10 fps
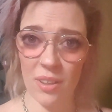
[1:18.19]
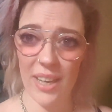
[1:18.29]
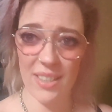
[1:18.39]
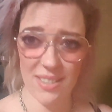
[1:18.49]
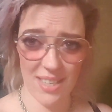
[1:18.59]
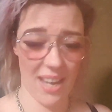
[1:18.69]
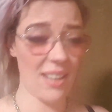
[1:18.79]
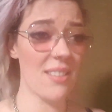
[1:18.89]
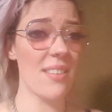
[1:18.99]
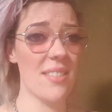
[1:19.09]

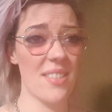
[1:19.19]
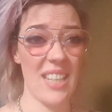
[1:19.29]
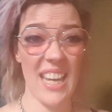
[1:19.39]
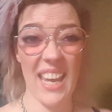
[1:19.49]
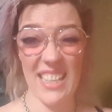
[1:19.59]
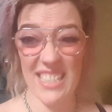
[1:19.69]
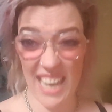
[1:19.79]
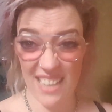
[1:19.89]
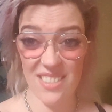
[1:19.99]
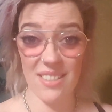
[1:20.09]
entertainers and
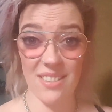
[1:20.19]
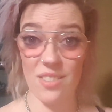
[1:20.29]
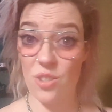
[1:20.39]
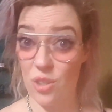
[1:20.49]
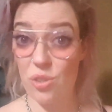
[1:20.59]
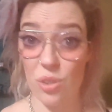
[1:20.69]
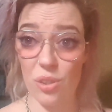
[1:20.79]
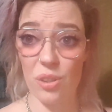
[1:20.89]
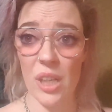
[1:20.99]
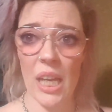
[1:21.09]
dancers to
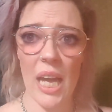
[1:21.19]
do.